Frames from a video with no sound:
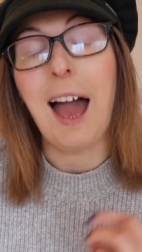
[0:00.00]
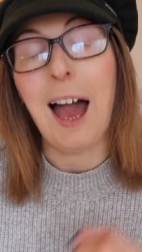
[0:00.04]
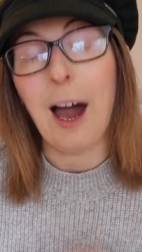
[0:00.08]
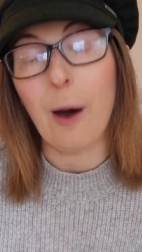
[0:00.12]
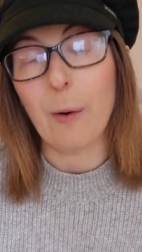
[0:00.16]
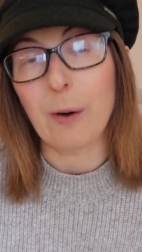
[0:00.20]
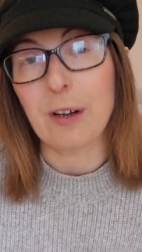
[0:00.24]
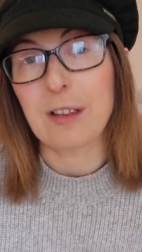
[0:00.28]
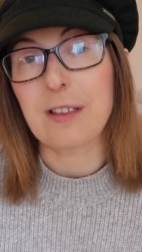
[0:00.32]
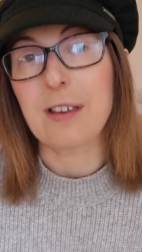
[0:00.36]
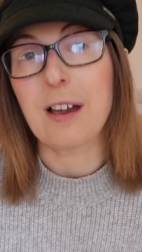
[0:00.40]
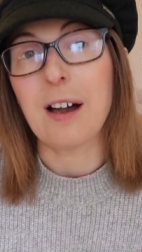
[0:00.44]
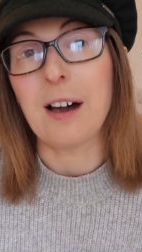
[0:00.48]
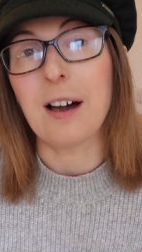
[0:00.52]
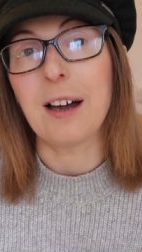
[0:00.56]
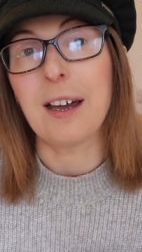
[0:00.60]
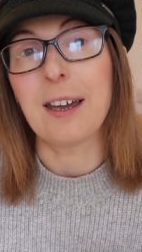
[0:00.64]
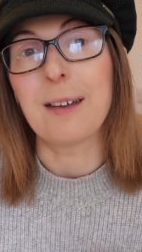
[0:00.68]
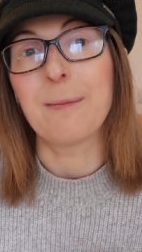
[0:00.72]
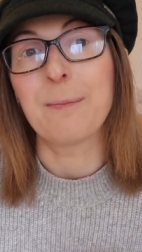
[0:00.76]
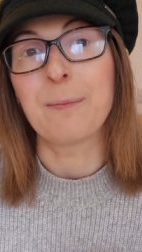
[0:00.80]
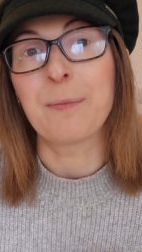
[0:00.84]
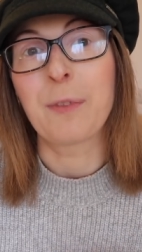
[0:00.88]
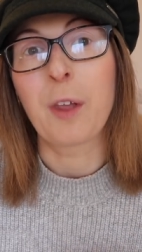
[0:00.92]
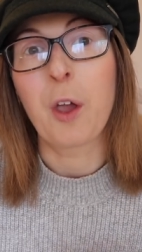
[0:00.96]
our
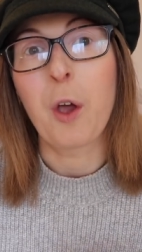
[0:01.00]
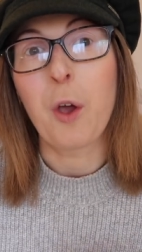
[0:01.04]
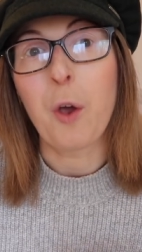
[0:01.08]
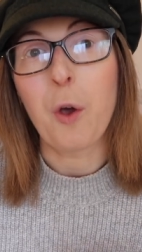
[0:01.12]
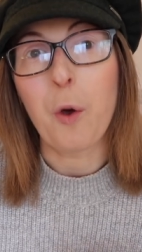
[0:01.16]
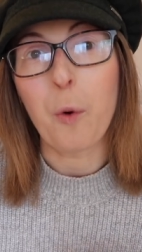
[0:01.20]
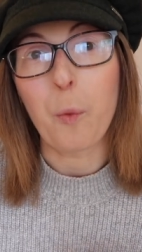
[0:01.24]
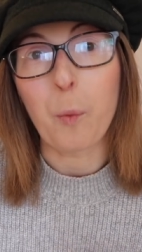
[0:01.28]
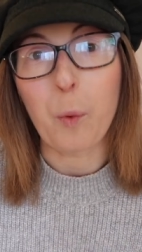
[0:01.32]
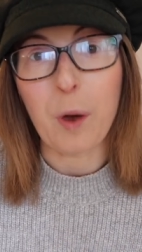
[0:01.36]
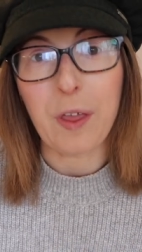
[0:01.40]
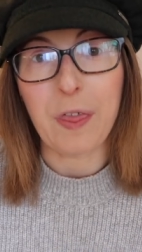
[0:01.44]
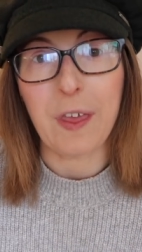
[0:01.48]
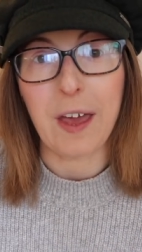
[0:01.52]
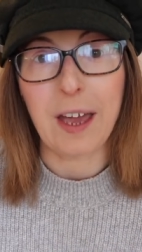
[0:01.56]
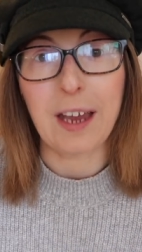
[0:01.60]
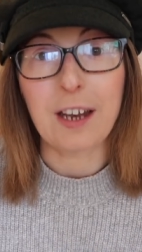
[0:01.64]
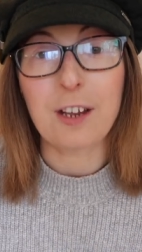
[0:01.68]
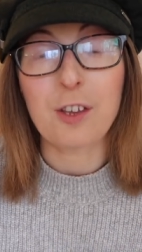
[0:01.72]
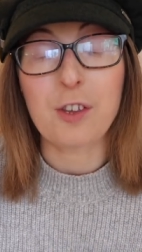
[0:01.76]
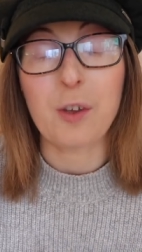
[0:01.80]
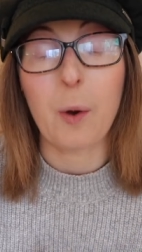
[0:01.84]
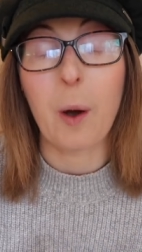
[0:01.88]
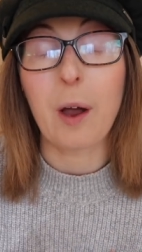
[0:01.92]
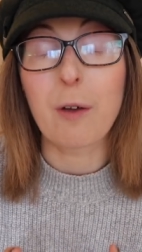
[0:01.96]
time with
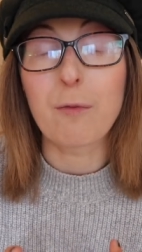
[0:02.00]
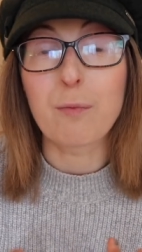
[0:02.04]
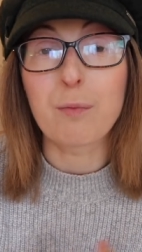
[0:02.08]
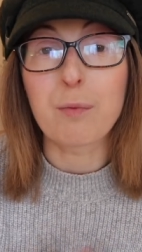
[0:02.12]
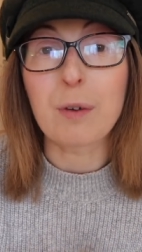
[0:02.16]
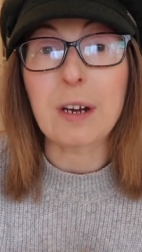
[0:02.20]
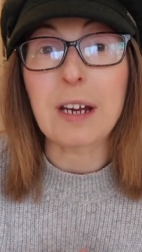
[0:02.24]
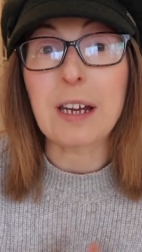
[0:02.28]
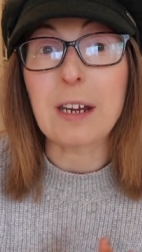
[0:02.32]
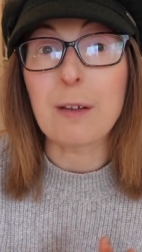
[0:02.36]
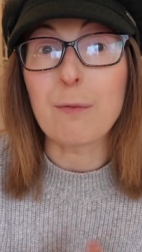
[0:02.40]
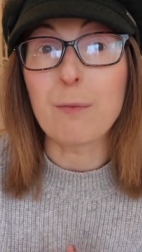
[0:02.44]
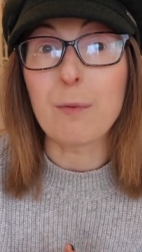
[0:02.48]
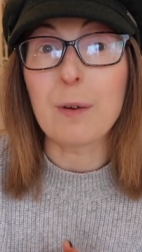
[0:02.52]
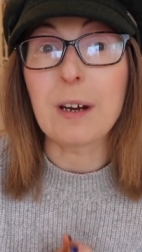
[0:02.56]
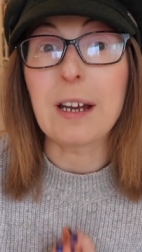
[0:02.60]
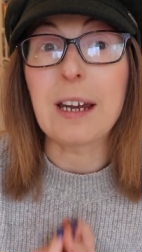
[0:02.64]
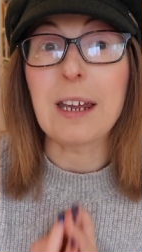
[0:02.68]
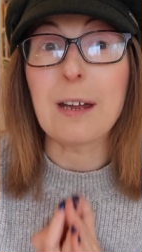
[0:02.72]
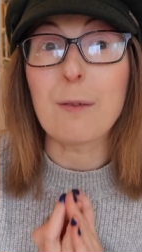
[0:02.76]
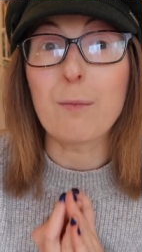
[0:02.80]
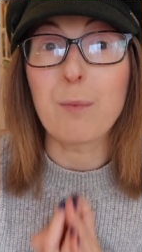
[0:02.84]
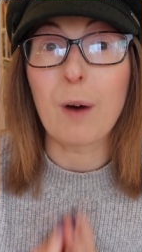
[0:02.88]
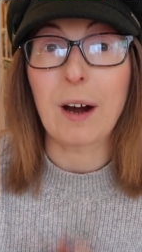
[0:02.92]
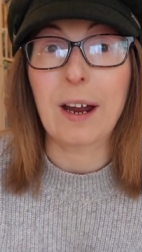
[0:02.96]
it. So I really,
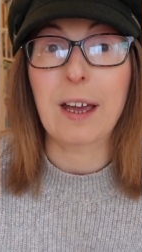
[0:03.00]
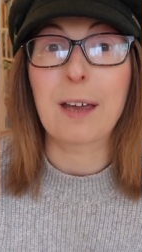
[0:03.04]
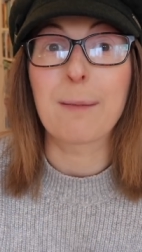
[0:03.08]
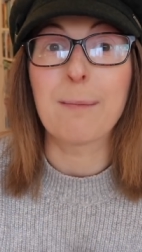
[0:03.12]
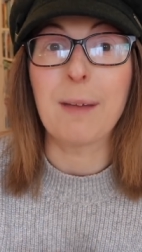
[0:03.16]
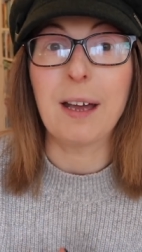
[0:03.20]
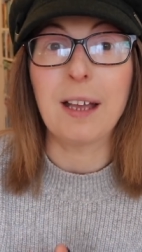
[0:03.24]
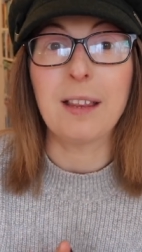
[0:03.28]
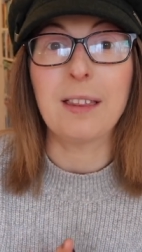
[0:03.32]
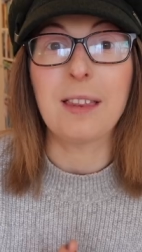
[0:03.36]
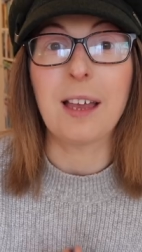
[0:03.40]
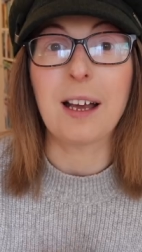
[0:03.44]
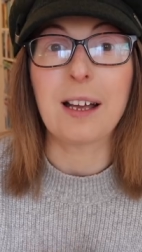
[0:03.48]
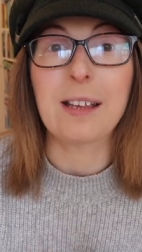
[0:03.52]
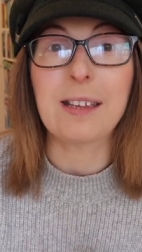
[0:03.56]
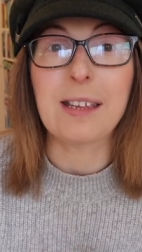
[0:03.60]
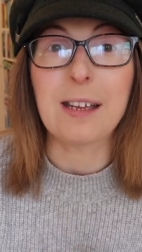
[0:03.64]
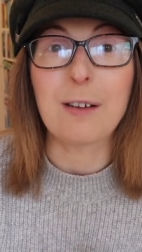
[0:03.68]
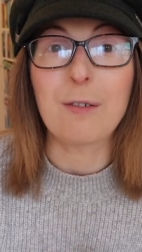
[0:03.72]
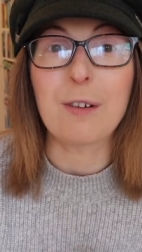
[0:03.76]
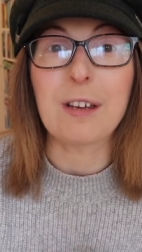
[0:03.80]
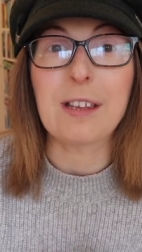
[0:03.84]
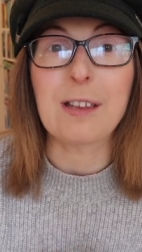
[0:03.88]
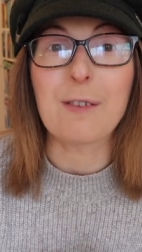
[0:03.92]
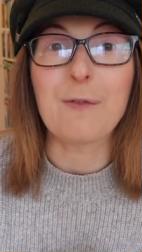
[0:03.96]
really recommend that
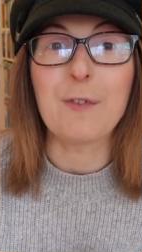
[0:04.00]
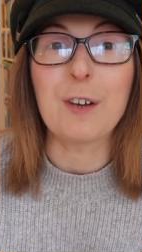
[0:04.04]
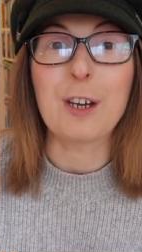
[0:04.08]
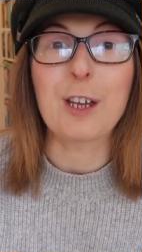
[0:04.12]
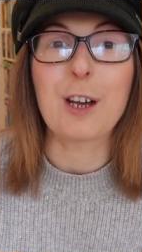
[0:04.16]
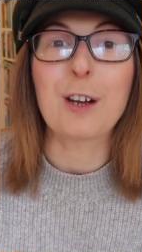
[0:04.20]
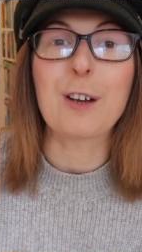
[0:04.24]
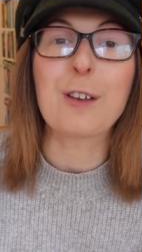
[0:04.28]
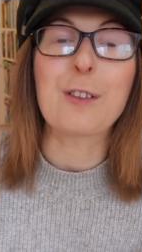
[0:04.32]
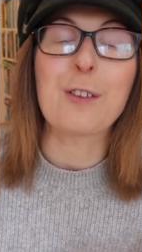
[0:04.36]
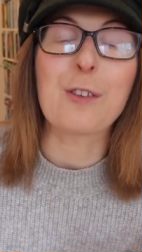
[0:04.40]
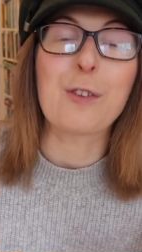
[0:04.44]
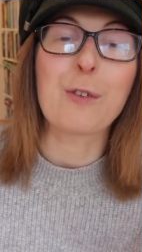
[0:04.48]
series of videos.